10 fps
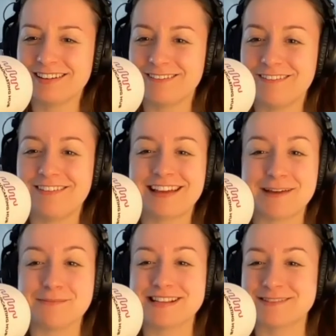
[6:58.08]
Oh, get
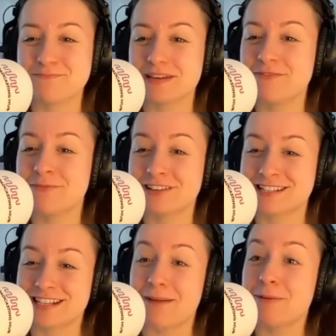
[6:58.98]
me some beef. I'm going to
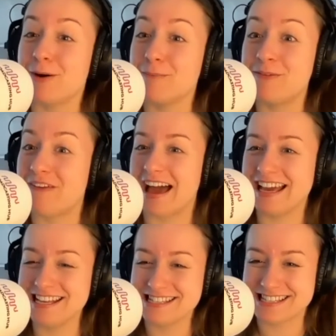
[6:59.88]
slap it on the
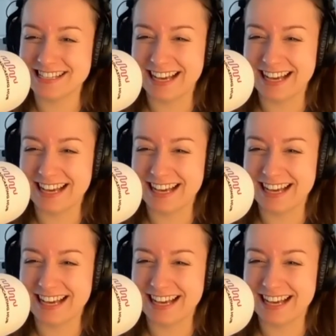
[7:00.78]
face.